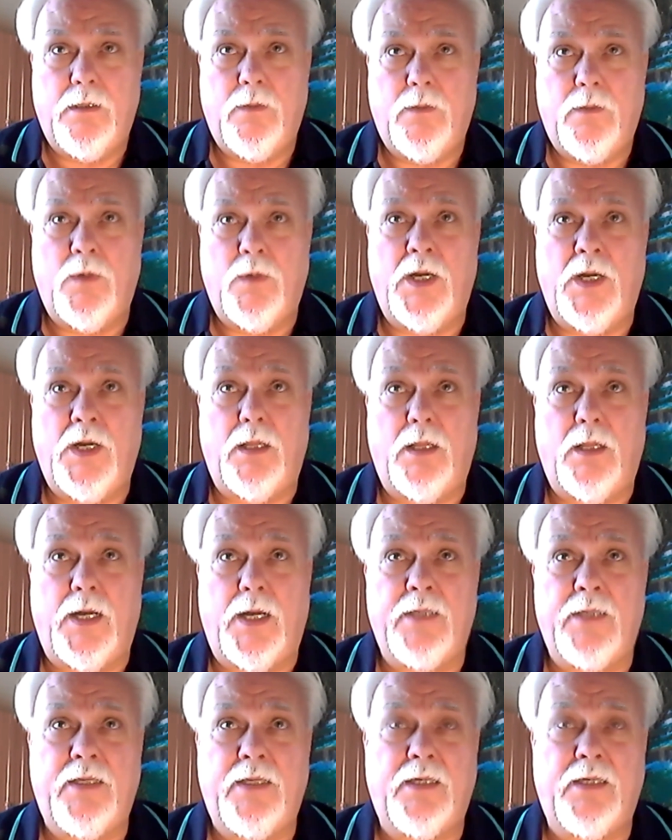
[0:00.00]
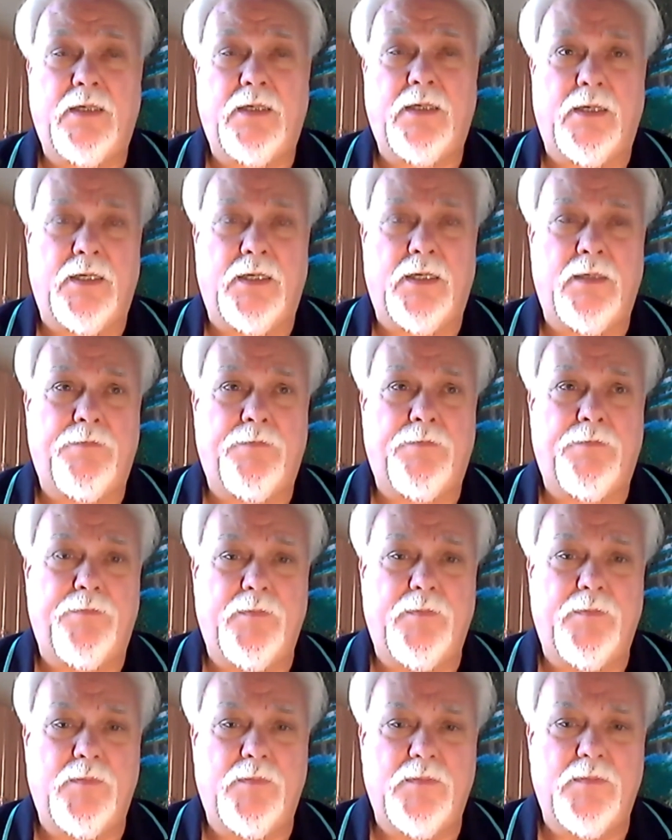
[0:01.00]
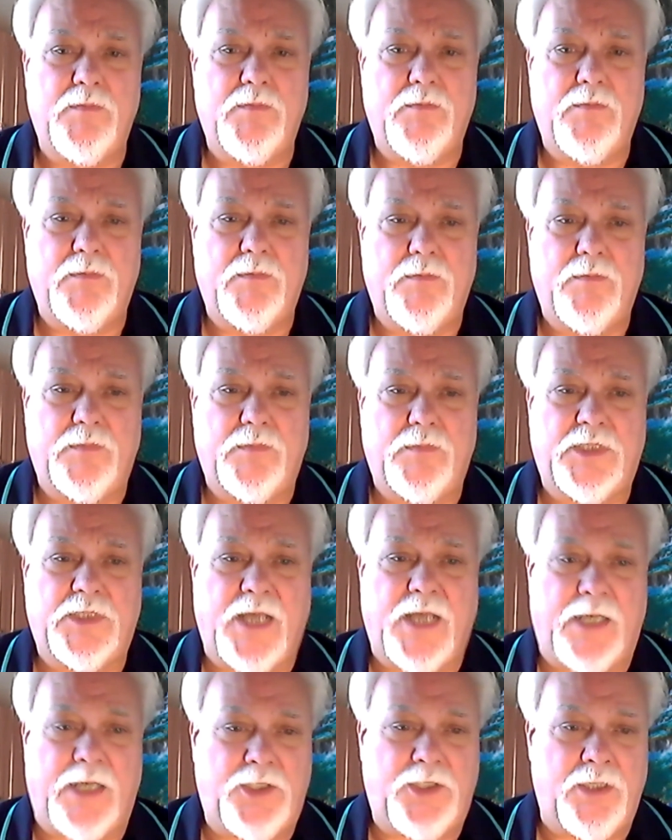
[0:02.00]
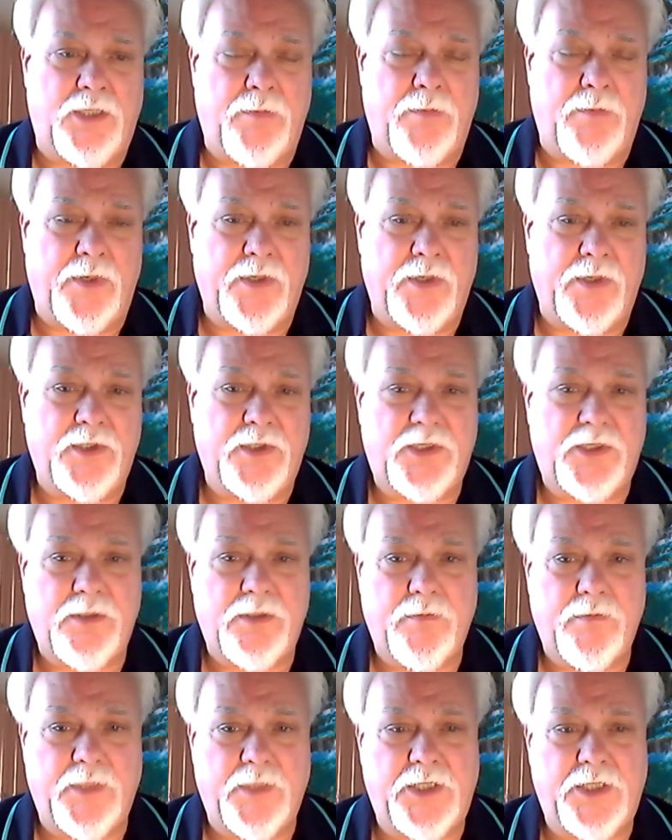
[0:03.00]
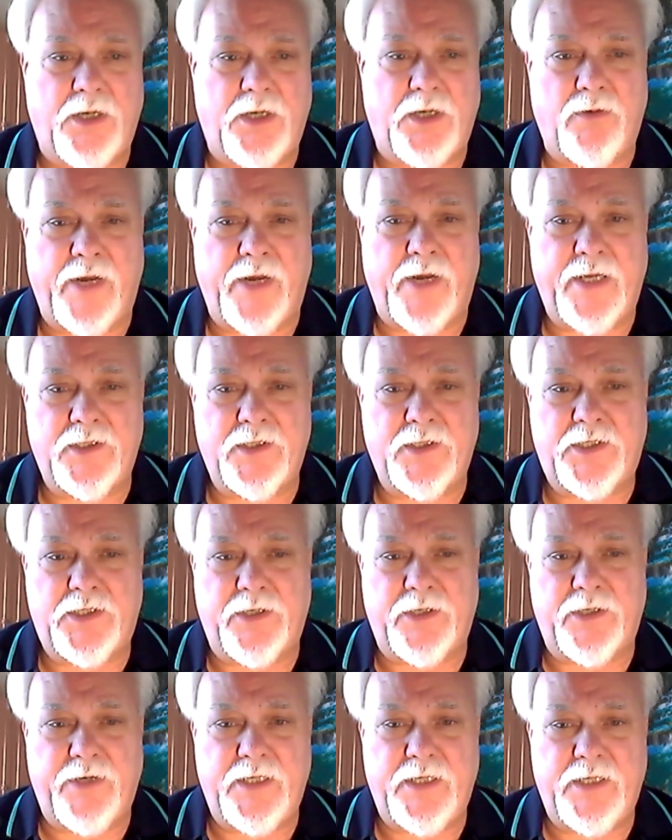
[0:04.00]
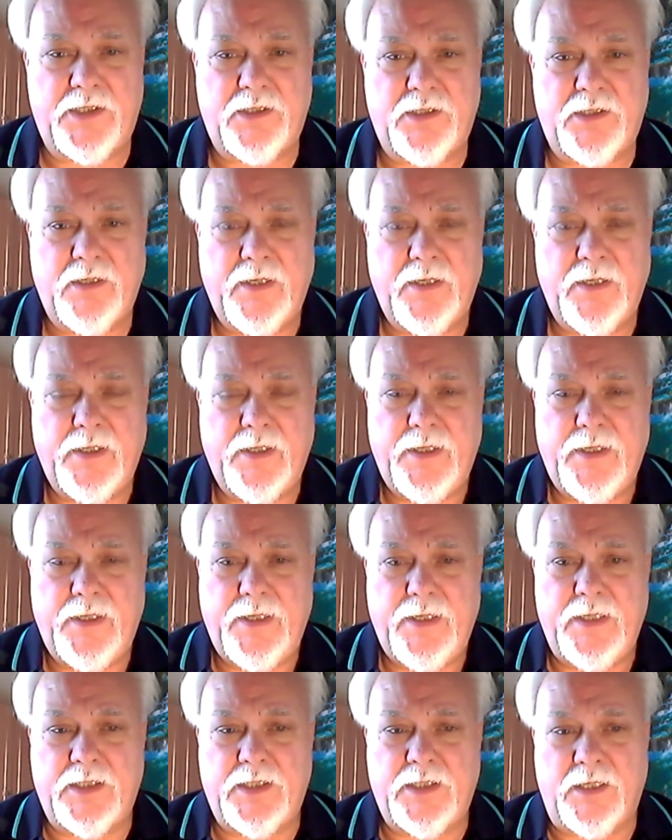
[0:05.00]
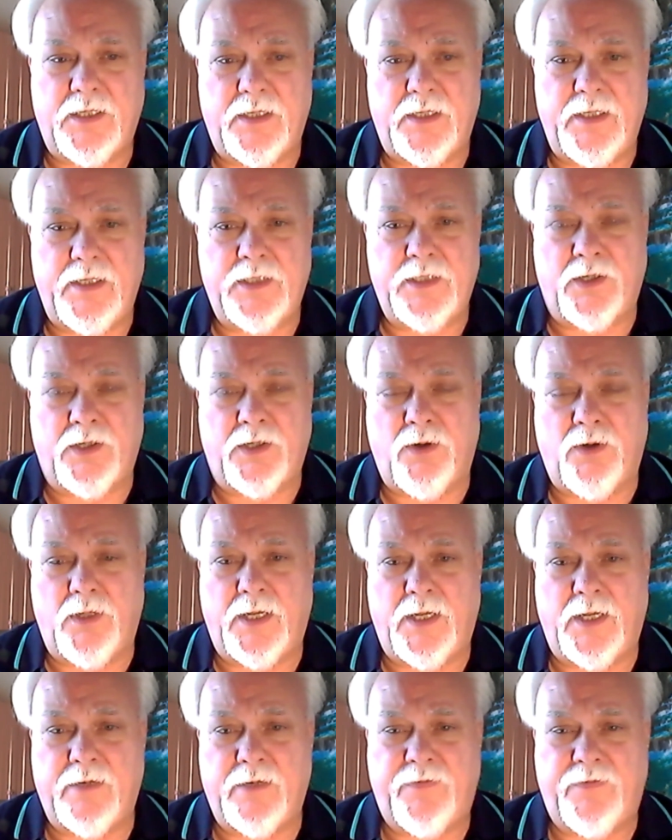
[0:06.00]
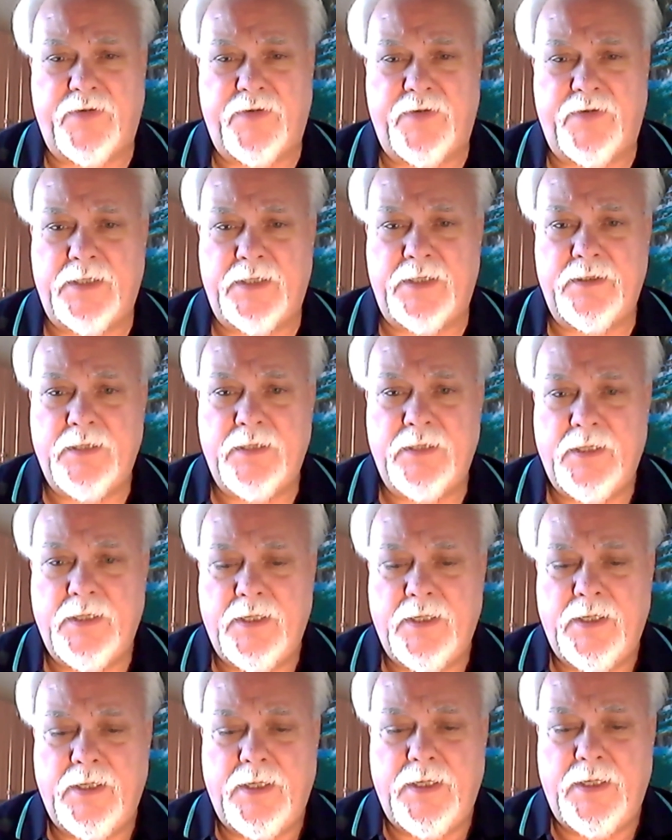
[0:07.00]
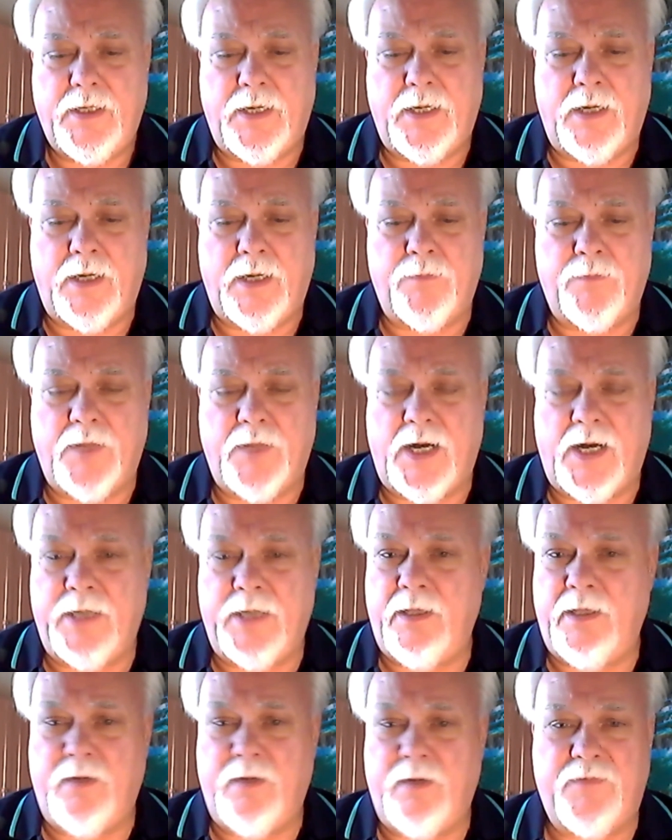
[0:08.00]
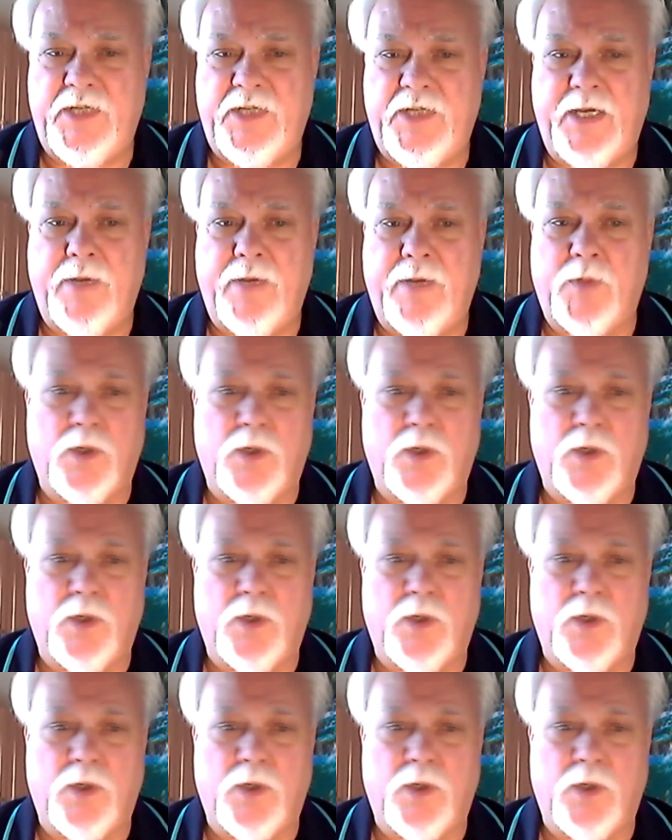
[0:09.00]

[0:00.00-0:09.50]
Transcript: Well, I think uh, Scott Schinberg's Michelle Reagan series is a is a whole lot of fun. Um, I love D.M.